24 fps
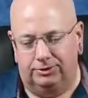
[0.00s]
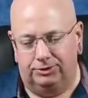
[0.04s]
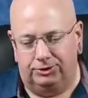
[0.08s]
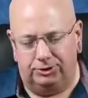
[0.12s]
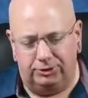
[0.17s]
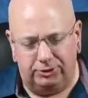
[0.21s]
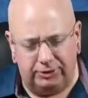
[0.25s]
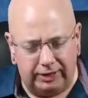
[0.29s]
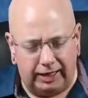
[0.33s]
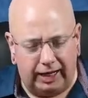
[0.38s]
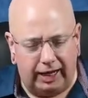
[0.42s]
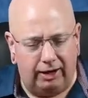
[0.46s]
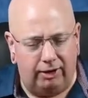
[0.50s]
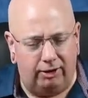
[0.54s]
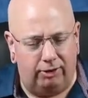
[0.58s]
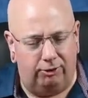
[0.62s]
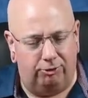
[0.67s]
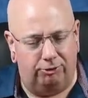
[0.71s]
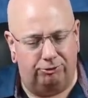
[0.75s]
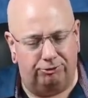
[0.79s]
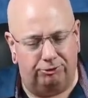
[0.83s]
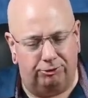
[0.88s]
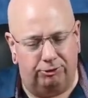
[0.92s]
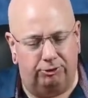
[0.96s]
Do you
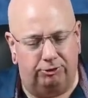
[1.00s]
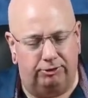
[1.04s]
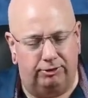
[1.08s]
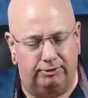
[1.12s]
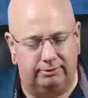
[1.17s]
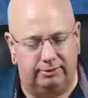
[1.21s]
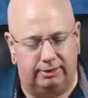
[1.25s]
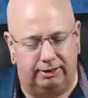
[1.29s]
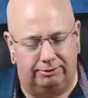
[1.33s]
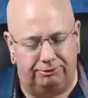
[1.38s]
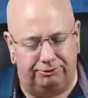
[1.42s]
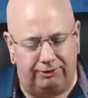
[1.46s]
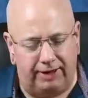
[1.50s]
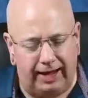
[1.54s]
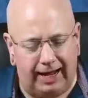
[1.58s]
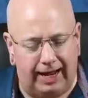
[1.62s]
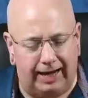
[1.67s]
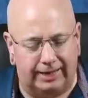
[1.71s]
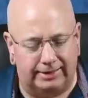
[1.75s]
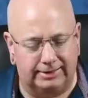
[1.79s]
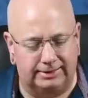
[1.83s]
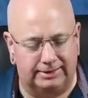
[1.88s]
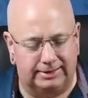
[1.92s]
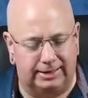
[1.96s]
know, for a
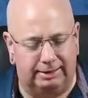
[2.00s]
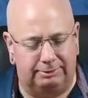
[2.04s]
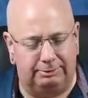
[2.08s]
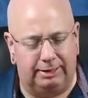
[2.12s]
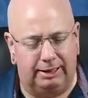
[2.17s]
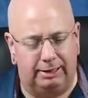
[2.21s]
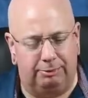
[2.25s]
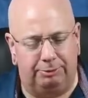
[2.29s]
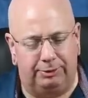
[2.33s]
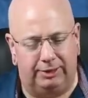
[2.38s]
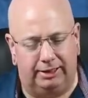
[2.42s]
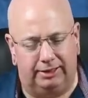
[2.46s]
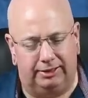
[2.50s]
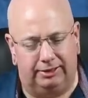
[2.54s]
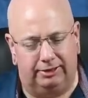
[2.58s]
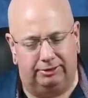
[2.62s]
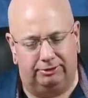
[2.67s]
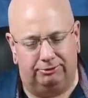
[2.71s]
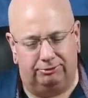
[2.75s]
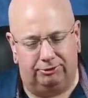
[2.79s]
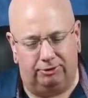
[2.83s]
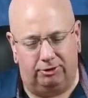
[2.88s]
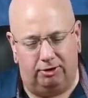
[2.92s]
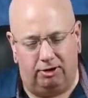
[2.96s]
fact, it's not my
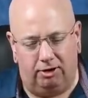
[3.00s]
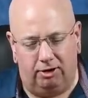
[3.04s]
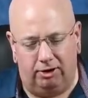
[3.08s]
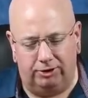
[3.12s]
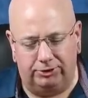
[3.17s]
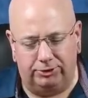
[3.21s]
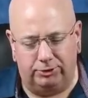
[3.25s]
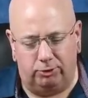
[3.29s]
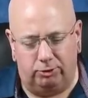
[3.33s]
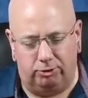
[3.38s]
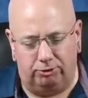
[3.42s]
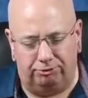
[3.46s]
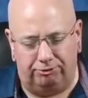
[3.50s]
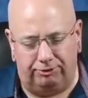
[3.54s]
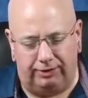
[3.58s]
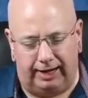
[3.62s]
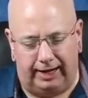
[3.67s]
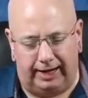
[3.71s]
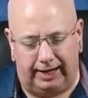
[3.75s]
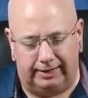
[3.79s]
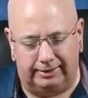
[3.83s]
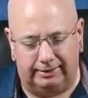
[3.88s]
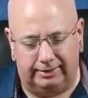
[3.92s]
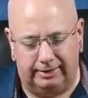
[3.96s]
opinion, for a hardcore
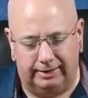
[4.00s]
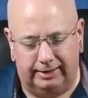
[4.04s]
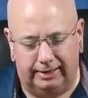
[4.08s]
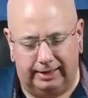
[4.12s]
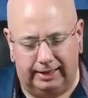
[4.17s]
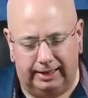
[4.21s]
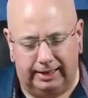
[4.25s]
fact,